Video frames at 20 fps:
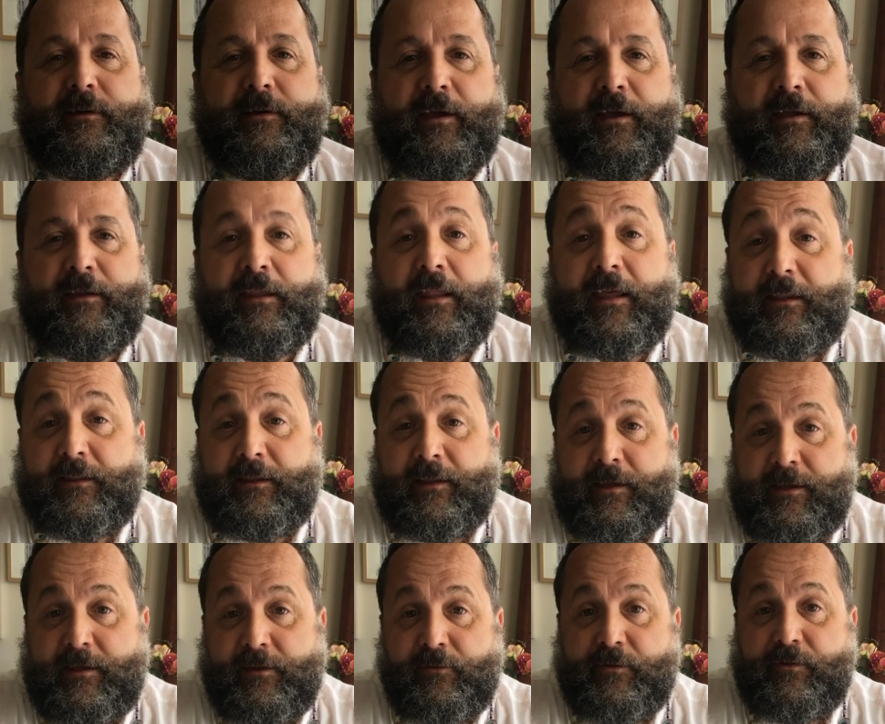And
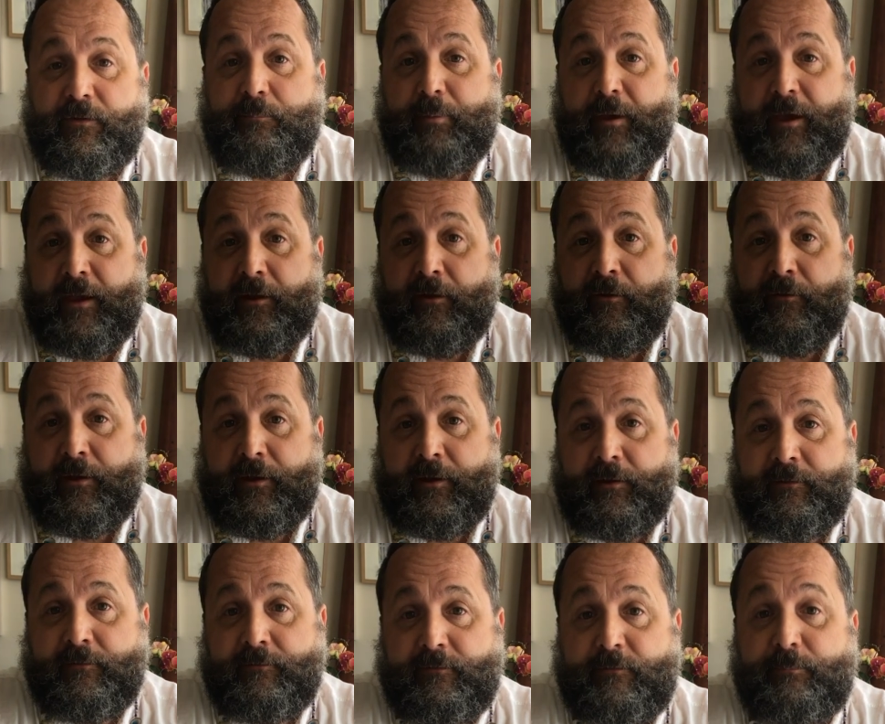lately here in the Bay Area,
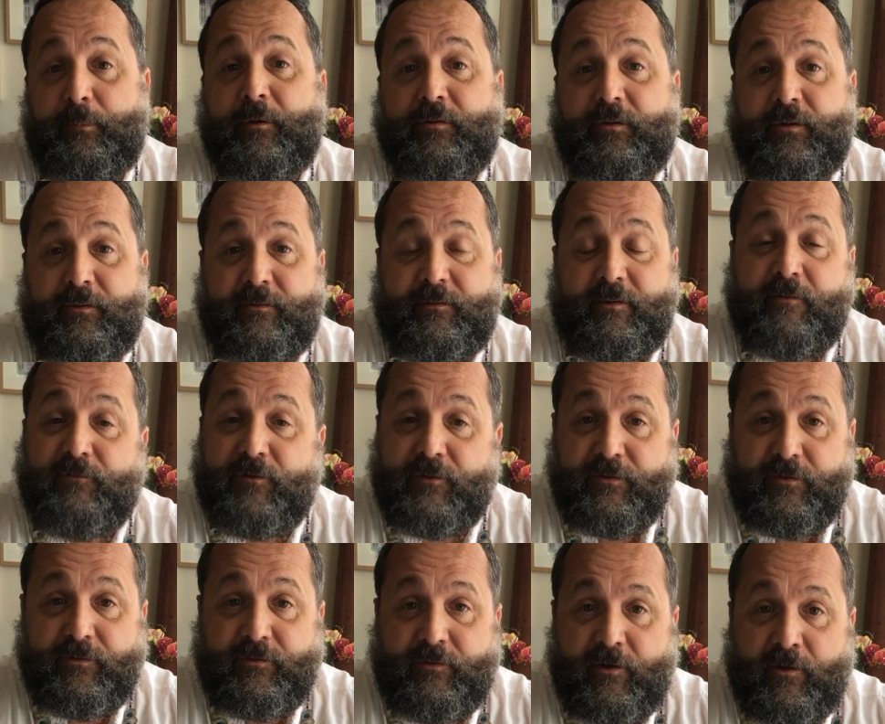especially in San
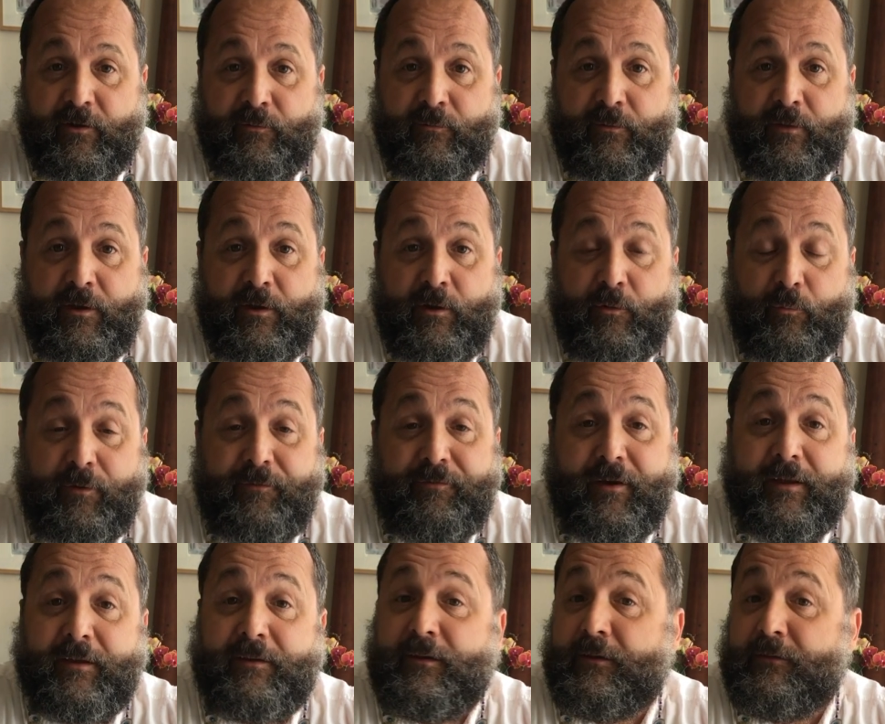Francisco, we've
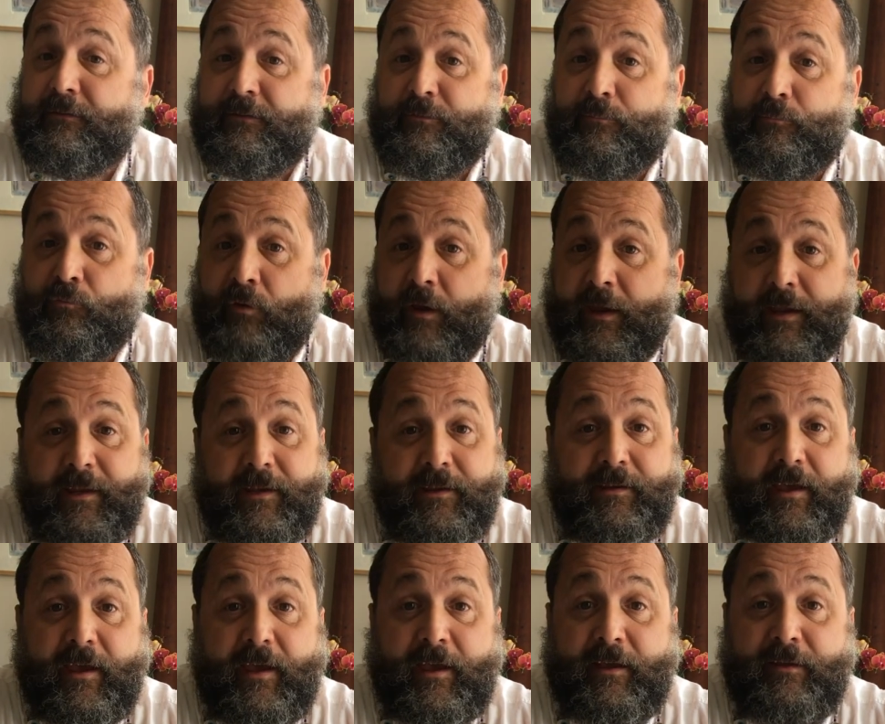had some rainy
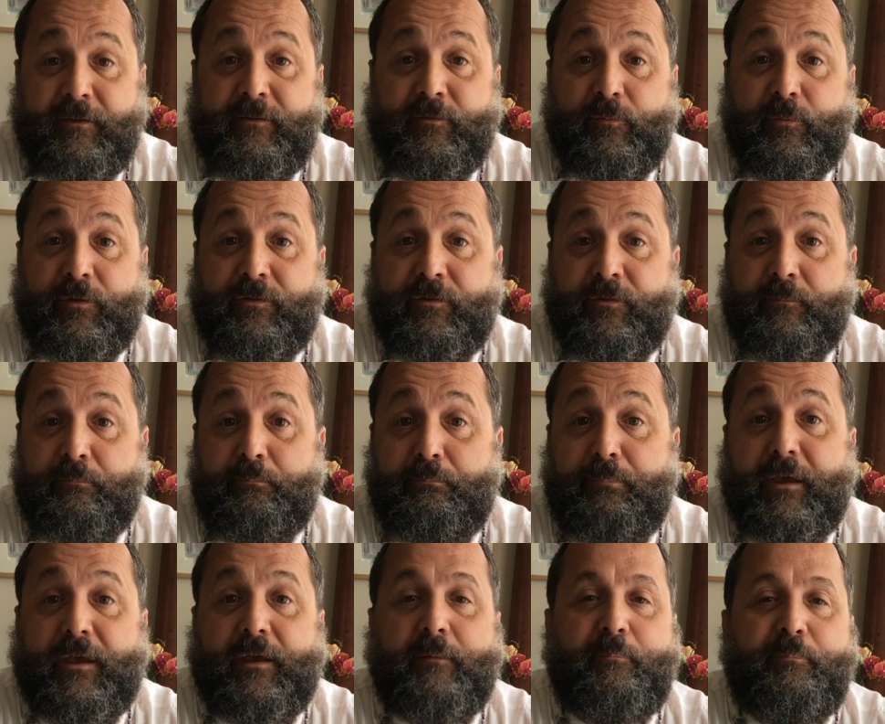days with some
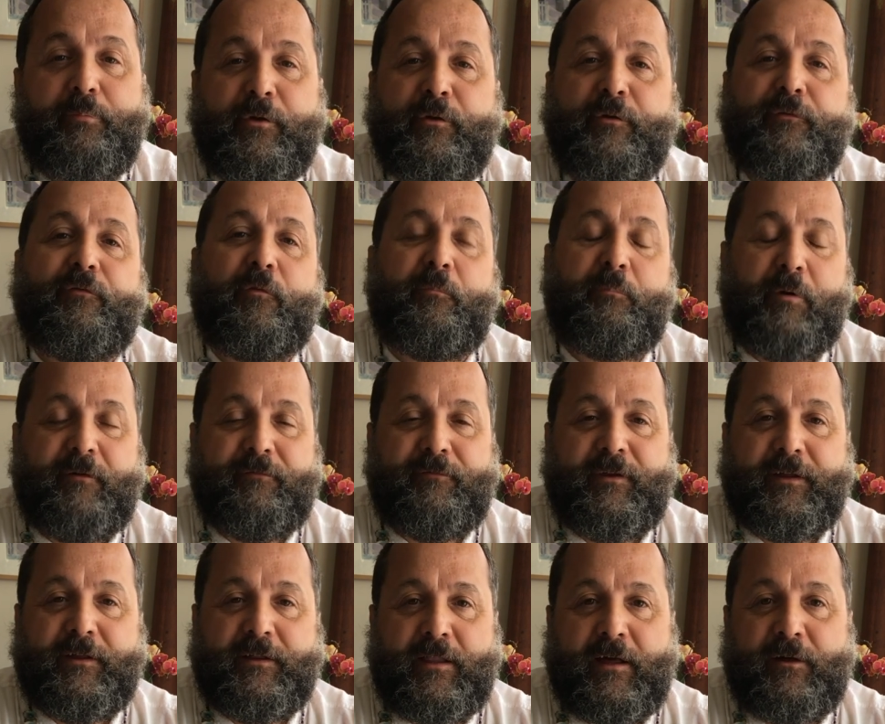big, beautiful
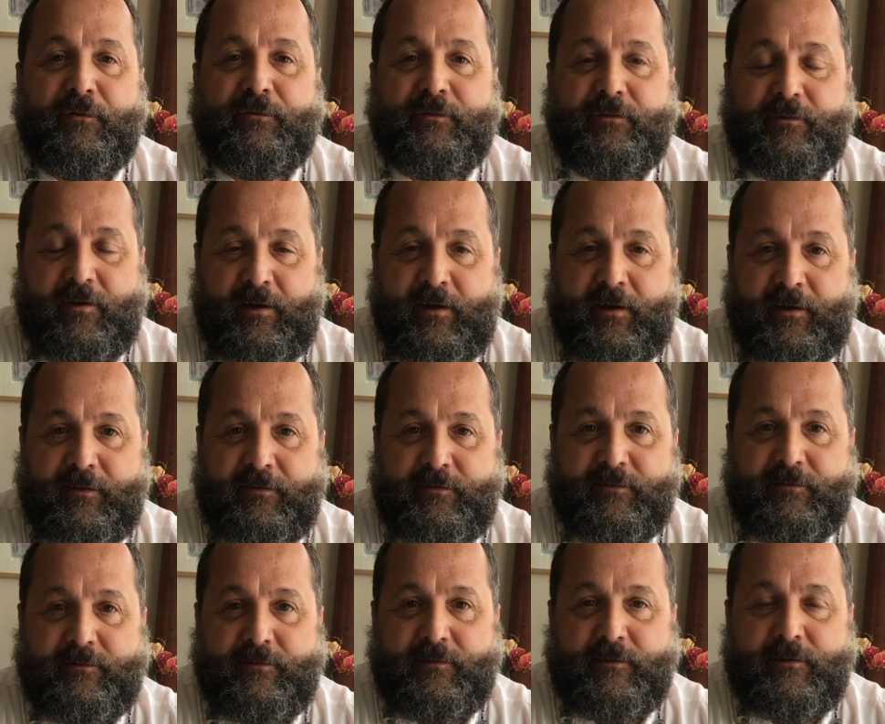puffy cloud
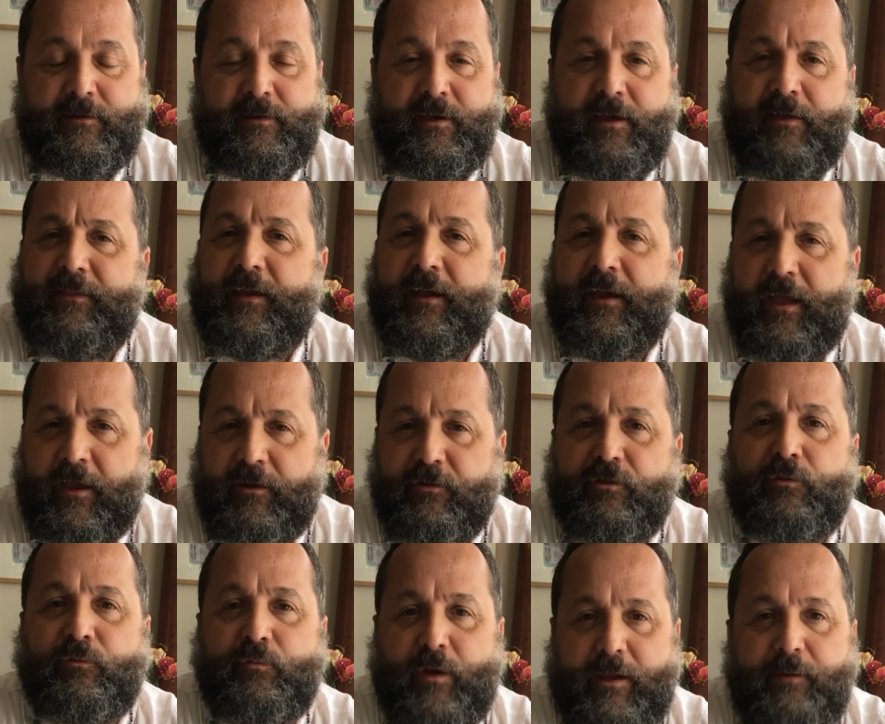skies, and the
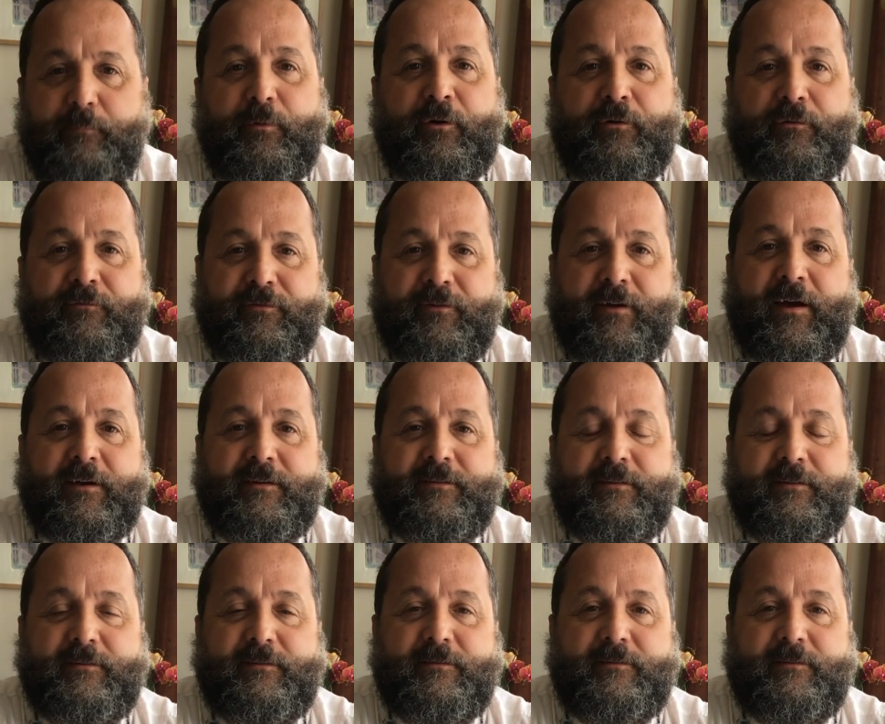occasional rainbow, in fact.